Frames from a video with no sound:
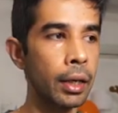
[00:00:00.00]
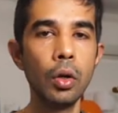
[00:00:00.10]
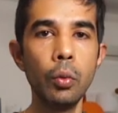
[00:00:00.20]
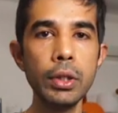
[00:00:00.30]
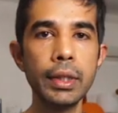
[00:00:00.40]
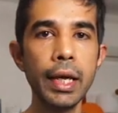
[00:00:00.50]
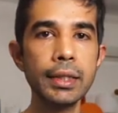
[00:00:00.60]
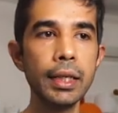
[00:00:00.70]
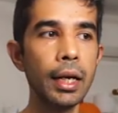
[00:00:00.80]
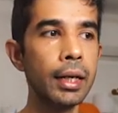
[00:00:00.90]
which takes
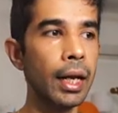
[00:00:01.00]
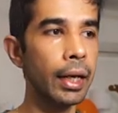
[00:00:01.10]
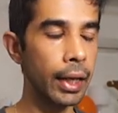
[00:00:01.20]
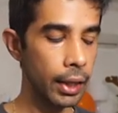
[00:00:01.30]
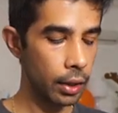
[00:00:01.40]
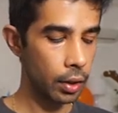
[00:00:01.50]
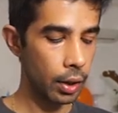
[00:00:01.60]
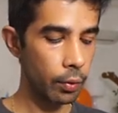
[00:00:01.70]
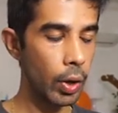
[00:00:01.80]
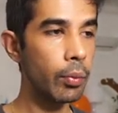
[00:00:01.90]
in a delegate
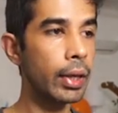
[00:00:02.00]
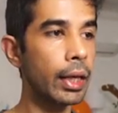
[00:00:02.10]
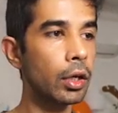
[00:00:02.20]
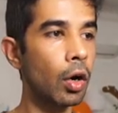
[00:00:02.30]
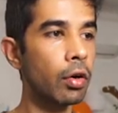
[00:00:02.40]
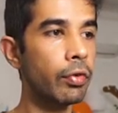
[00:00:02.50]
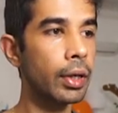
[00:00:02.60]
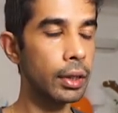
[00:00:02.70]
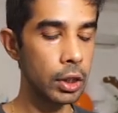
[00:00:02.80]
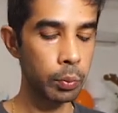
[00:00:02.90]
where we can
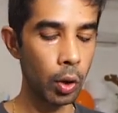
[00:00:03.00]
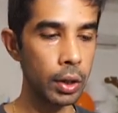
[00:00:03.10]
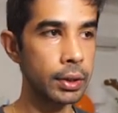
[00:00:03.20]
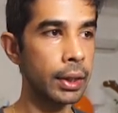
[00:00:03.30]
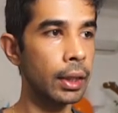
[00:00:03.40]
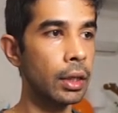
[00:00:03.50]
configure this policy.